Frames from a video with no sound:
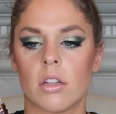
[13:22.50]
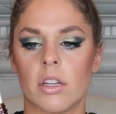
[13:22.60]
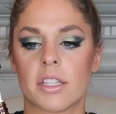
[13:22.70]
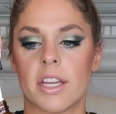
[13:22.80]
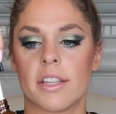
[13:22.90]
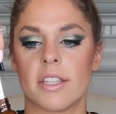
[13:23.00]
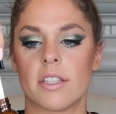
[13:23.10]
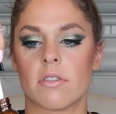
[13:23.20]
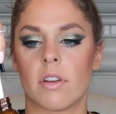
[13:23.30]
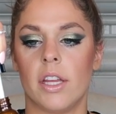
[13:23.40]
Looks like
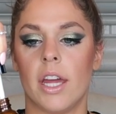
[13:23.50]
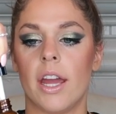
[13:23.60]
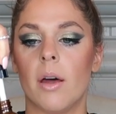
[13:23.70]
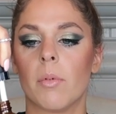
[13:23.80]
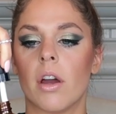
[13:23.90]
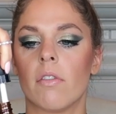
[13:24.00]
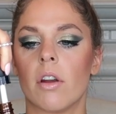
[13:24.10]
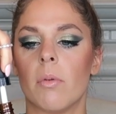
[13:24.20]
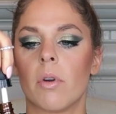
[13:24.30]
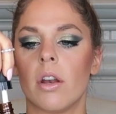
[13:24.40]
this is really gonna help cover
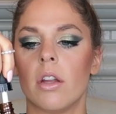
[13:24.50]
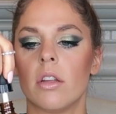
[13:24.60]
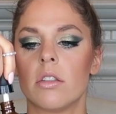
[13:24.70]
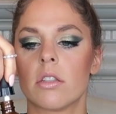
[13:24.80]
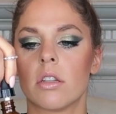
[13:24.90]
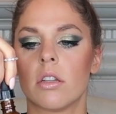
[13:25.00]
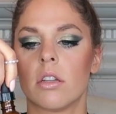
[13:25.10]
up redness.